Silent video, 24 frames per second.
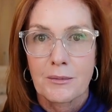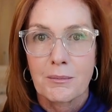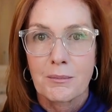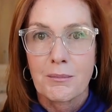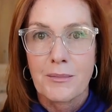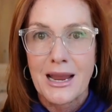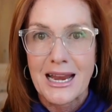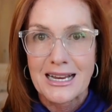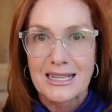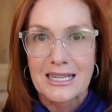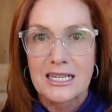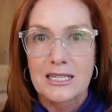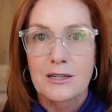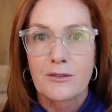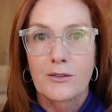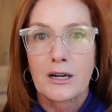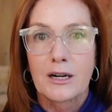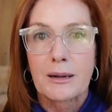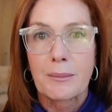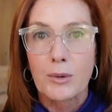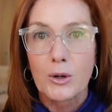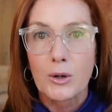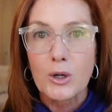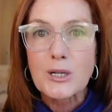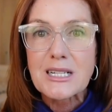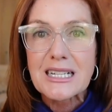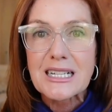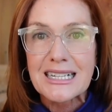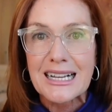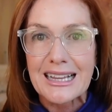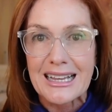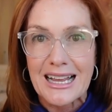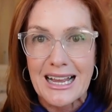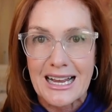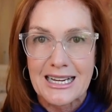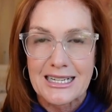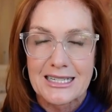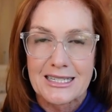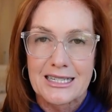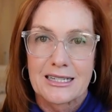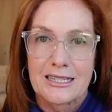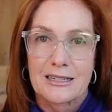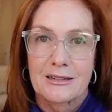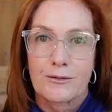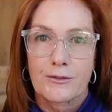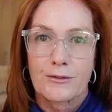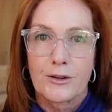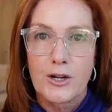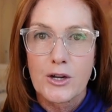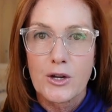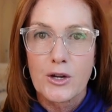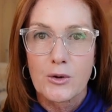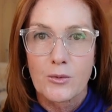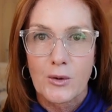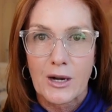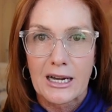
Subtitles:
make this very personalized for you,